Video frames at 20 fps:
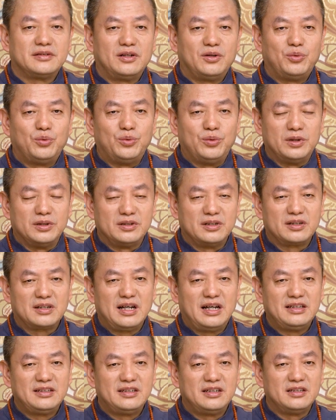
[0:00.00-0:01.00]
My
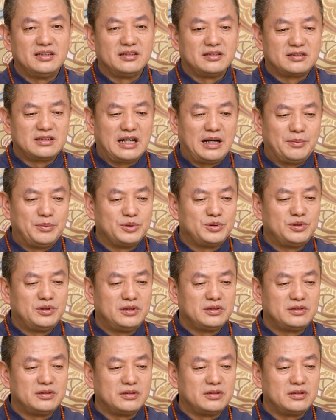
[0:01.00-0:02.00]
approach revolves
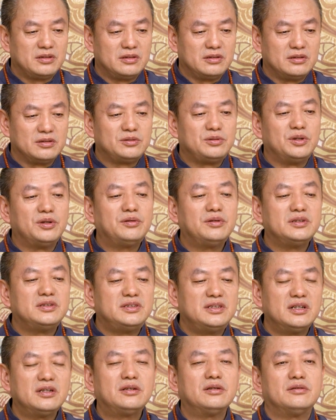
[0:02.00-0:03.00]
around just learning to
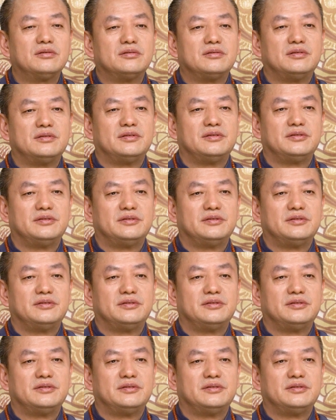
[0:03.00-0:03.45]
accept.